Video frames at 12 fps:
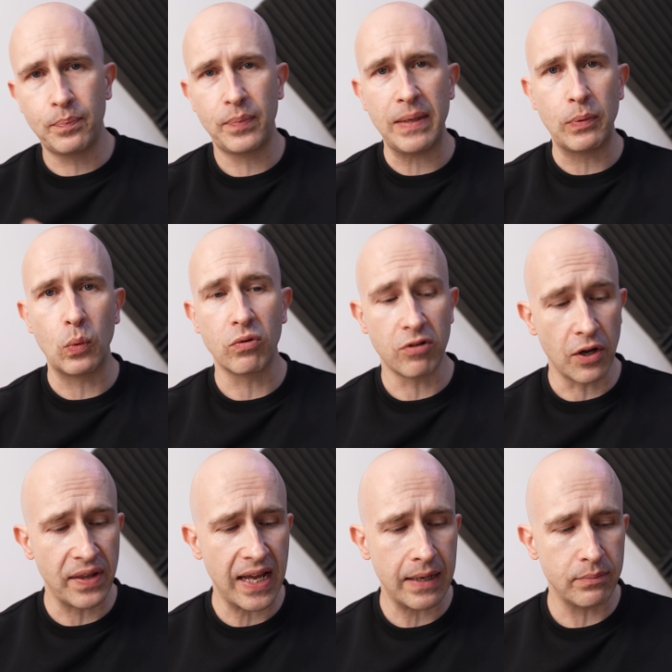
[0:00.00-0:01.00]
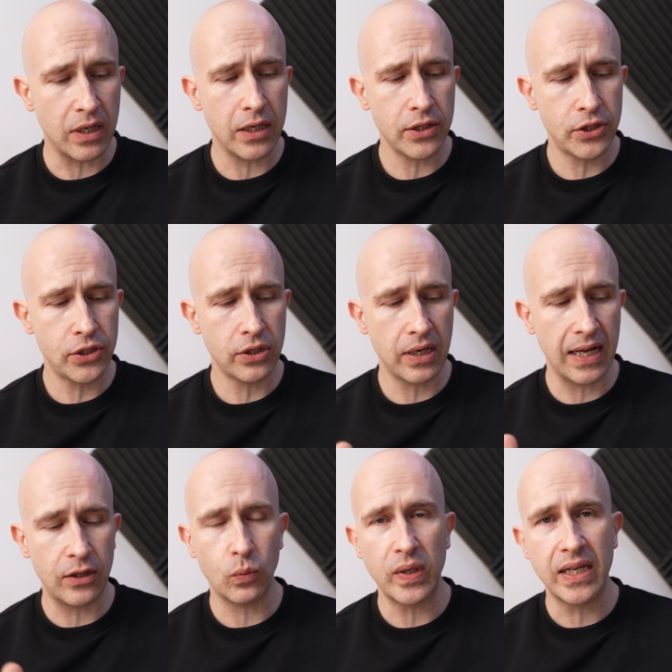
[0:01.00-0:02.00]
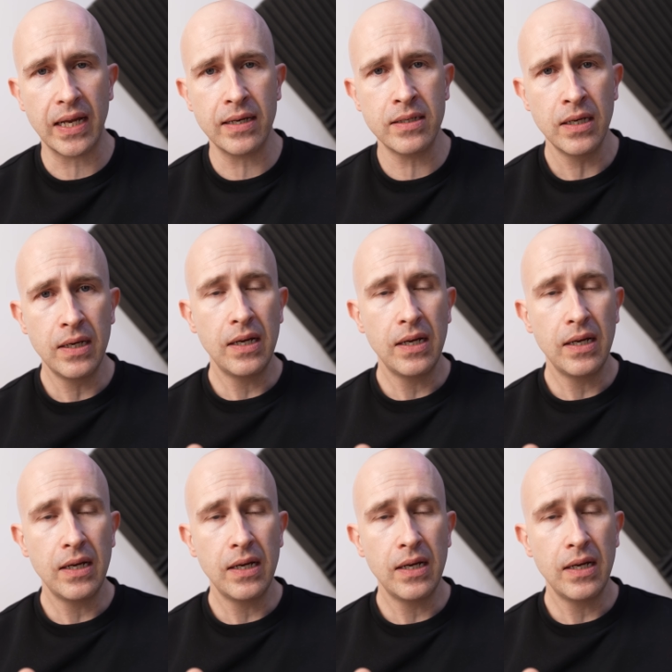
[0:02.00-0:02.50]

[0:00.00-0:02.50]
people were on that march at the weekend,